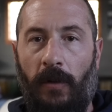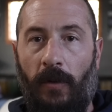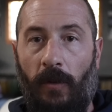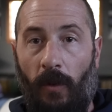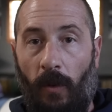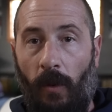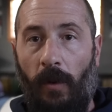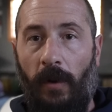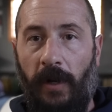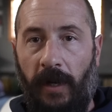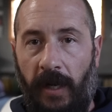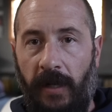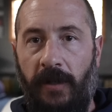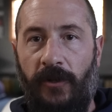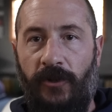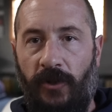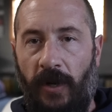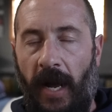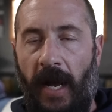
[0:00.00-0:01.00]
or it can
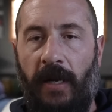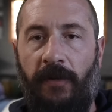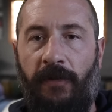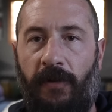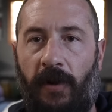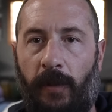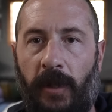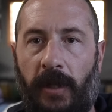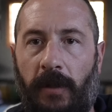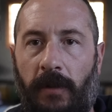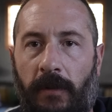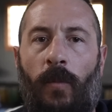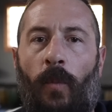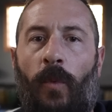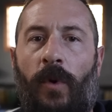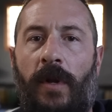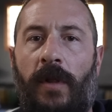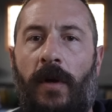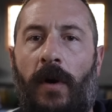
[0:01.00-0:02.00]
detract from it.
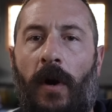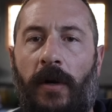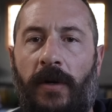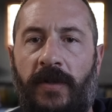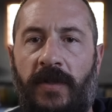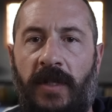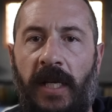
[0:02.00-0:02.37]
One of the hardest